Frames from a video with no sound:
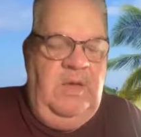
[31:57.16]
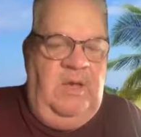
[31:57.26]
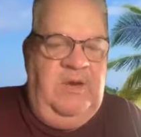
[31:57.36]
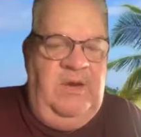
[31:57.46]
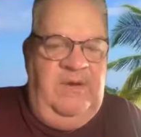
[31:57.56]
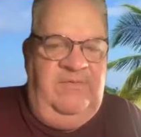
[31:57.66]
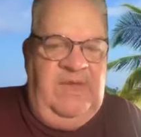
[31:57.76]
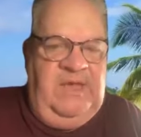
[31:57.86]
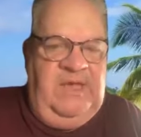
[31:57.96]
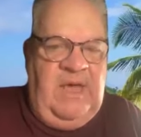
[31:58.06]
noticed
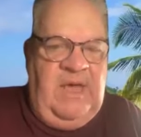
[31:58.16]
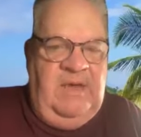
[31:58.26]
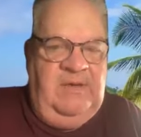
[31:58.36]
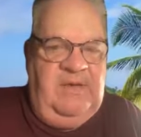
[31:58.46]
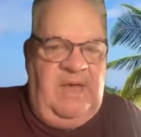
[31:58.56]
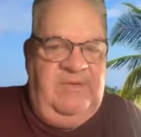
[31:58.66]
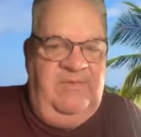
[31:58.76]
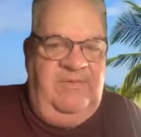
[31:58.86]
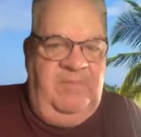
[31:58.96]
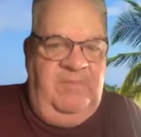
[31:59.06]
they cut
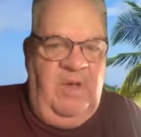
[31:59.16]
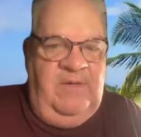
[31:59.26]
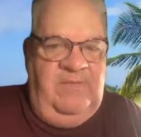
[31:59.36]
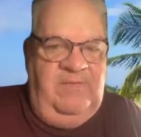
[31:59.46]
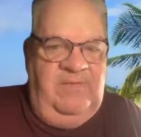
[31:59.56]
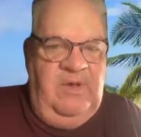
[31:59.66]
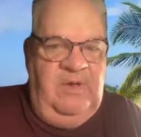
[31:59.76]
and spliced you.